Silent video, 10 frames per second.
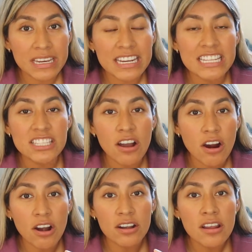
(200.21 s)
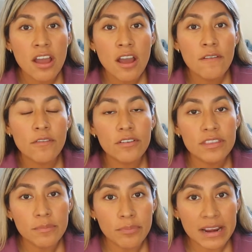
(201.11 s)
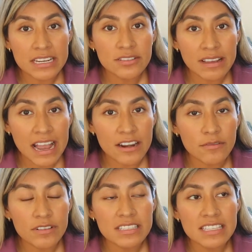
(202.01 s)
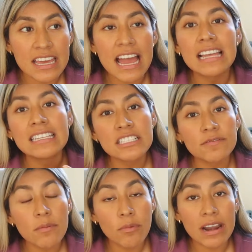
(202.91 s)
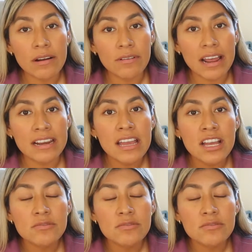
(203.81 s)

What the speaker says: And it's hard for their brain to kind of reset, at least from what I read.